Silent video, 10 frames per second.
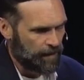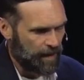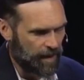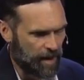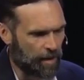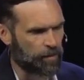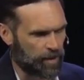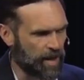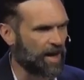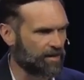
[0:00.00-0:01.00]
it comes
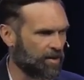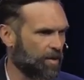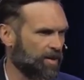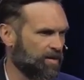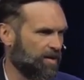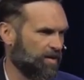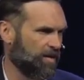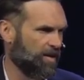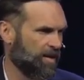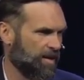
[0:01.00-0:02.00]
with consequences.
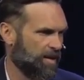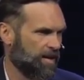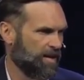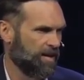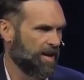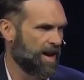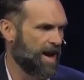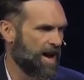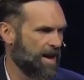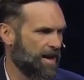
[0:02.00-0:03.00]
I,
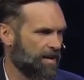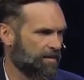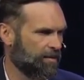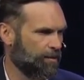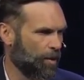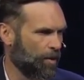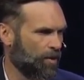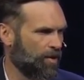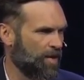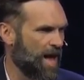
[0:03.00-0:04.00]
I
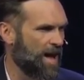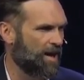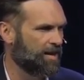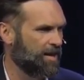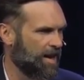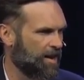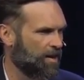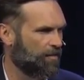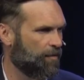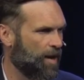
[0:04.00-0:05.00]
learned that again
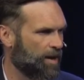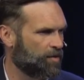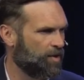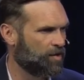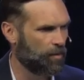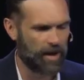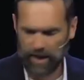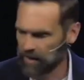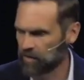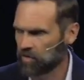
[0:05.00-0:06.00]
afresh this
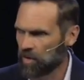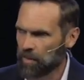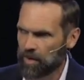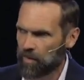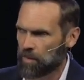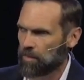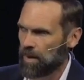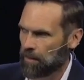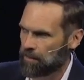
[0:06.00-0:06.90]
week in somewhat of a, a